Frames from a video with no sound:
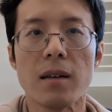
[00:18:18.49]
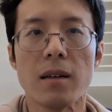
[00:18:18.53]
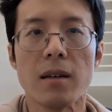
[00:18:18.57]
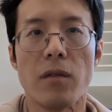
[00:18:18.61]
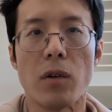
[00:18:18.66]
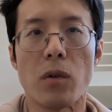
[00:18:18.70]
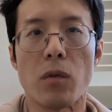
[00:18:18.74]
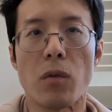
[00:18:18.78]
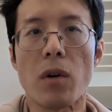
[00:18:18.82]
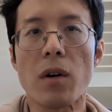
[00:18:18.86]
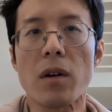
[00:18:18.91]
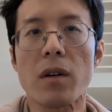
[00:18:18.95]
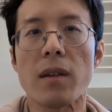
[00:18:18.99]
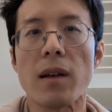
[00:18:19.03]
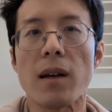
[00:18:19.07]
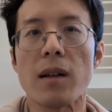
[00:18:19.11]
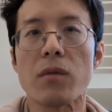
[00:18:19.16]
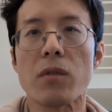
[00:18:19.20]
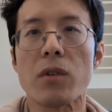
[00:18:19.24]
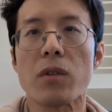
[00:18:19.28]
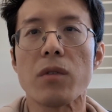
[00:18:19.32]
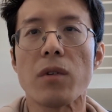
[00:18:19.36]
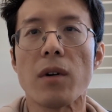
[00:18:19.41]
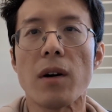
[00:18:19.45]
For work that
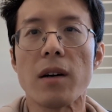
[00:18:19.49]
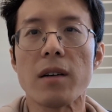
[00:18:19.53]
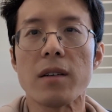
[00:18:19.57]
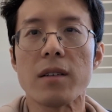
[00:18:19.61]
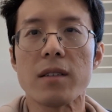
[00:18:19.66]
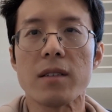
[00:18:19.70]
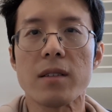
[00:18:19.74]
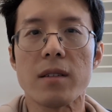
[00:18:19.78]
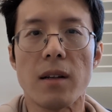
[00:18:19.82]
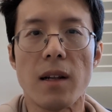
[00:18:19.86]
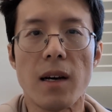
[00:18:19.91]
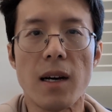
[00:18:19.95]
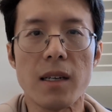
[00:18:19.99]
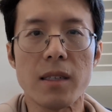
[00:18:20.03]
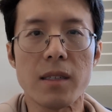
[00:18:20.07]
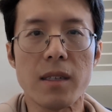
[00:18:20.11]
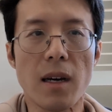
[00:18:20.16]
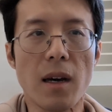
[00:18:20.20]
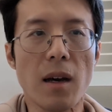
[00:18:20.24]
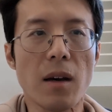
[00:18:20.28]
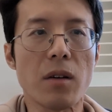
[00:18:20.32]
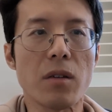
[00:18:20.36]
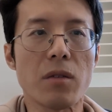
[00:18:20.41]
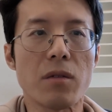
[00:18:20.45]
requires less
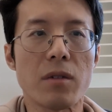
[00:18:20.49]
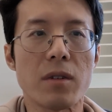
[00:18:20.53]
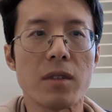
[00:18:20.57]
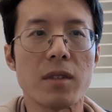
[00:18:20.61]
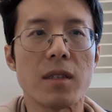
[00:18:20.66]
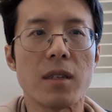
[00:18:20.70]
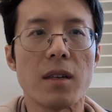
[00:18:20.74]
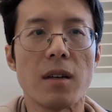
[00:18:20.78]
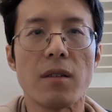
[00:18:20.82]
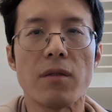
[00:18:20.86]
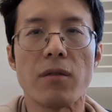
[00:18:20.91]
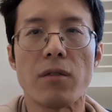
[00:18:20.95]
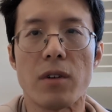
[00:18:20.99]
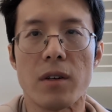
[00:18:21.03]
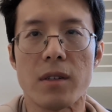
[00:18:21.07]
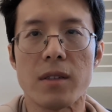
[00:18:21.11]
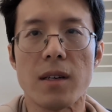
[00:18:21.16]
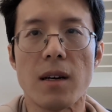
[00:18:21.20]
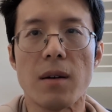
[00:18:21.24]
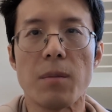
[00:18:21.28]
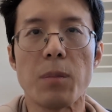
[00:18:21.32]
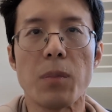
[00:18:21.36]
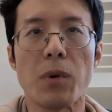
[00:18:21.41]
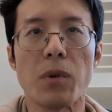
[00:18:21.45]
accuracy, for
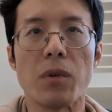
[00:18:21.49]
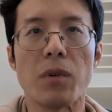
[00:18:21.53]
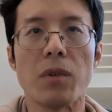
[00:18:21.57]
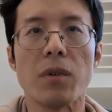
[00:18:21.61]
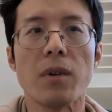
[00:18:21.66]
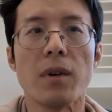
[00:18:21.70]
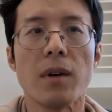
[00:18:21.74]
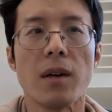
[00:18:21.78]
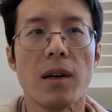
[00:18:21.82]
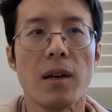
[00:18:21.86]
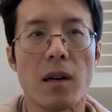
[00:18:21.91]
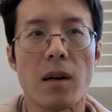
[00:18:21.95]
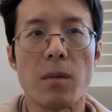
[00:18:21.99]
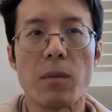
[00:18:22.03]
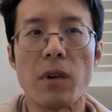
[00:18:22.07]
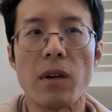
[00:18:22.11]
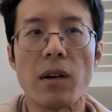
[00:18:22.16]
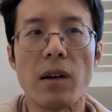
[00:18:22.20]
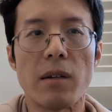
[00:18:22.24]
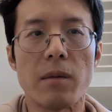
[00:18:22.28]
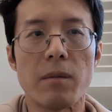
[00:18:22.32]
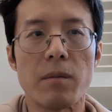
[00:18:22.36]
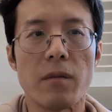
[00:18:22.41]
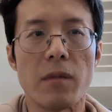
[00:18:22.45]
example, coming
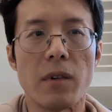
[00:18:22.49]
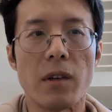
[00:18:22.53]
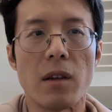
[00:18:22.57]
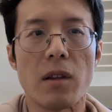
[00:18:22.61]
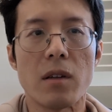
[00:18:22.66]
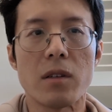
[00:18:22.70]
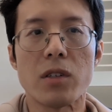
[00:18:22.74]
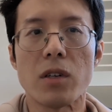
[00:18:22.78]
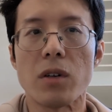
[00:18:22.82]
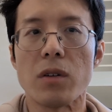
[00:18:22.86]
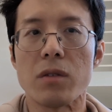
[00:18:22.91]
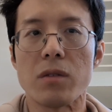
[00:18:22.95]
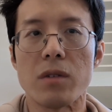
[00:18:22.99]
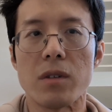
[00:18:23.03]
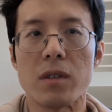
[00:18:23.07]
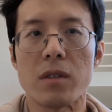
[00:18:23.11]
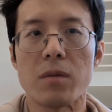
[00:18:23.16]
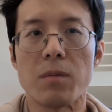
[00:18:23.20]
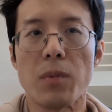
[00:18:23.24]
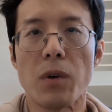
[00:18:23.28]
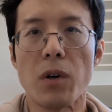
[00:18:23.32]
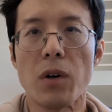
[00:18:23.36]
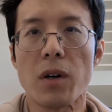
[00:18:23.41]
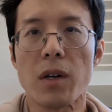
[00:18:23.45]
up with children's
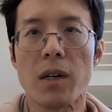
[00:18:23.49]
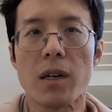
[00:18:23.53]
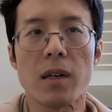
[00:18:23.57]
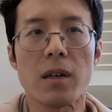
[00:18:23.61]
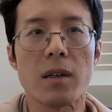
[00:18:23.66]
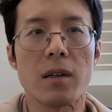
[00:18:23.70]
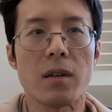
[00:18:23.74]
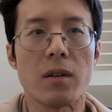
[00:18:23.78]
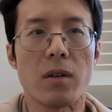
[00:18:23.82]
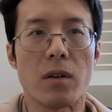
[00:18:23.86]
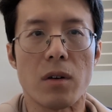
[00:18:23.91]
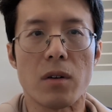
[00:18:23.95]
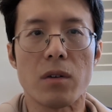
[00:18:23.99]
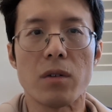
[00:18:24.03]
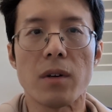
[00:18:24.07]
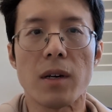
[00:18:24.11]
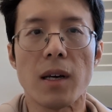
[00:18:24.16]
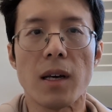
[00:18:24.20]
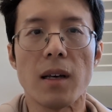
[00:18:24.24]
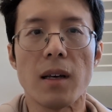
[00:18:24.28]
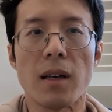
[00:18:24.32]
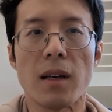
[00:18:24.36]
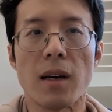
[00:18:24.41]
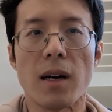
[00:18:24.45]
book or
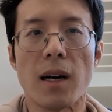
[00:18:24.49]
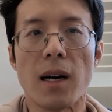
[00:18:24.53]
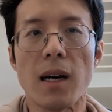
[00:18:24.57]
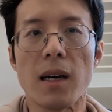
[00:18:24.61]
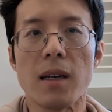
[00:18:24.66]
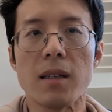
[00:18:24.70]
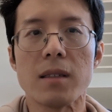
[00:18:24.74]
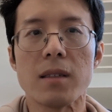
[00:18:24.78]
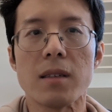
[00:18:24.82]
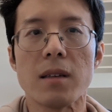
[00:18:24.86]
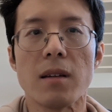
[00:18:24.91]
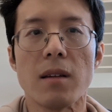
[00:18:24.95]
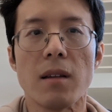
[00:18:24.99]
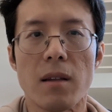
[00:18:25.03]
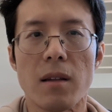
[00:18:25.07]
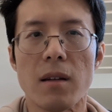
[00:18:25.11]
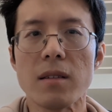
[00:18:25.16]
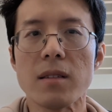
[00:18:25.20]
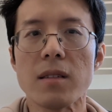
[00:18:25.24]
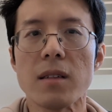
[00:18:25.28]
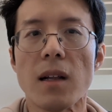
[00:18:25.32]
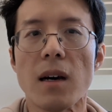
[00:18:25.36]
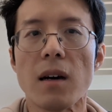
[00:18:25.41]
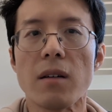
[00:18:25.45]
cooking guides,
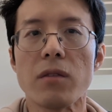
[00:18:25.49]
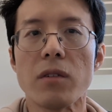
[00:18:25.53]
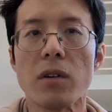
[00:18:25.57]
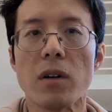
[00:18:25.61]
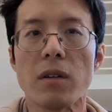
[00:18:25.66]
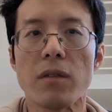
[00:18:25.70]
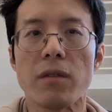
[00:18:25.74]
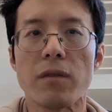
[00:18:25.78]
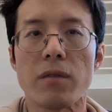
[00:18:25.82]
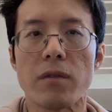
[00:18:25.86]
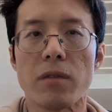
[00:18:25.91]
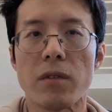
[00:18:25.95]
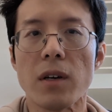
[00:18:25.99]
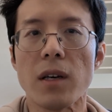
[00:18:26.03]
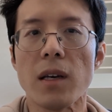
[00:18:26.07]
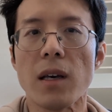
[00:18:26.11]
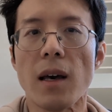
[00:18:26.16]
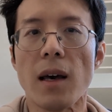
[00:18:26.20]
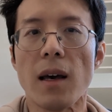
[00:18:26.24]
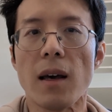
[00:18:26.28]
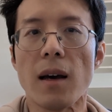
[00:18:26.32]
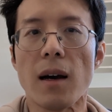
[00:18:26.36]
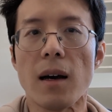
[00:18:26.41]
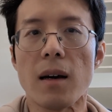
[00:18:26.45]
this level of free
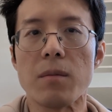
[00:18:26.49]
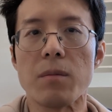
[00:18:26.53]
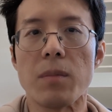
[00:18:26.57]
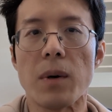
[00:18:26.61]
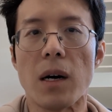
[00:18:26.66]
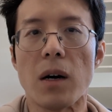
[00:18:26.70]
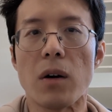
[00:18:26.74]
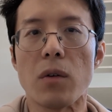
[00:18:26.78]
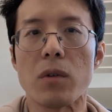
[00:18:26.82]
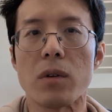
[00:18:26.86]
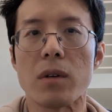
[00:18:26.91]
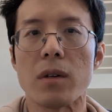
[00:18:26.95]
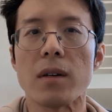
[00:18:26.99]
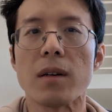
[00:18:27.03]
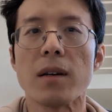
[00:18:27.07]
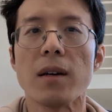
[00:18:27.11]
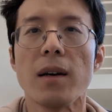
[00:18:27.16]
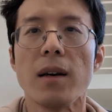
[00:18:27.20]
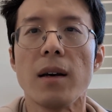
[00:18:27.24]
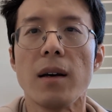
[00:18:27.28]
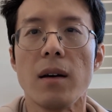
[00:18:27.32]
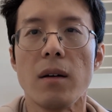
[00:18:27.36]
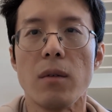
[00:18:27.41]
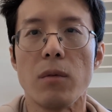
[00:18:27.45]
AI power
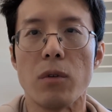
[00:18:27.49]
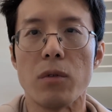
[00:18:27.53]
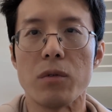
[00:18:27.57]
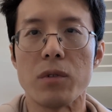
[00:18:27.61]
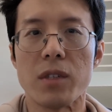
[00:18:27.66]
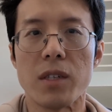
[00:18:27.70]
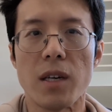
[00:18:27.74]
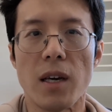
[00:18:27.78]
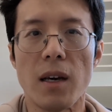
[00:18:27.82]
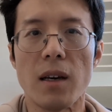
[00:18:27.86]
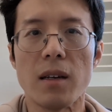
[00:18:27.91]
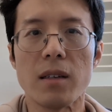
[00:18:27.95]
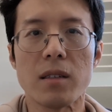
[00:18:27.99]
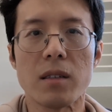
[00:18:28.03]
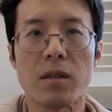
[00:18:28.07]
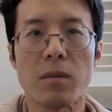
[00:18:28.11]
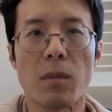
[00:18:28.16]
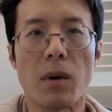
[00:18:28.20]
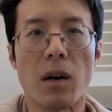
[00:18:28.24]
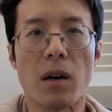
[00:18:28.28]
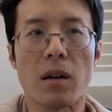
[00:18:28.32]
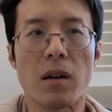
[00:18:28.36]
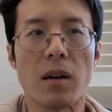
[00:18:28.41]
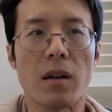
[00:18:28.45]
will change the
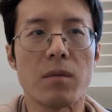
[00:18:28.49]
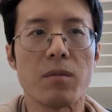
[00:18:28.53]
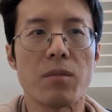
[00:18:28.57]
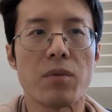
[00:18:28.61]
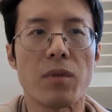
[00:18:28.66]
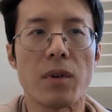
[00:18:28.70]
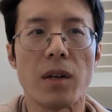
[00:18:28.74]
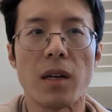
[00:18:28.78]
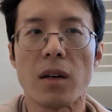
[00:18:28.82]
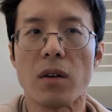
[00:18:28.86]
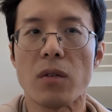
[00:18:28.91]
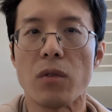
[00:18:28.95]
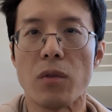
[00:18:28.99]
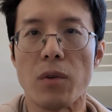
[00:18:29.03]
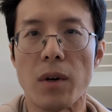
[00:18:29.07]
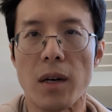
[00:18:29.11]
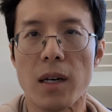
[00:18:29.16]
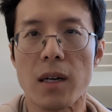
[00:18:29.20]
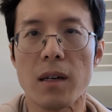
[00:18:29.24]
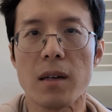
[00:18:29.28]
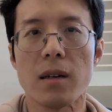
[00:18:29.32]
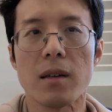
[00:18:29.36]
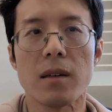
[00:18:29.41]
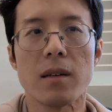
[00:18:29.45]
market pretty
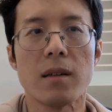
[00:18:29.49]
quick.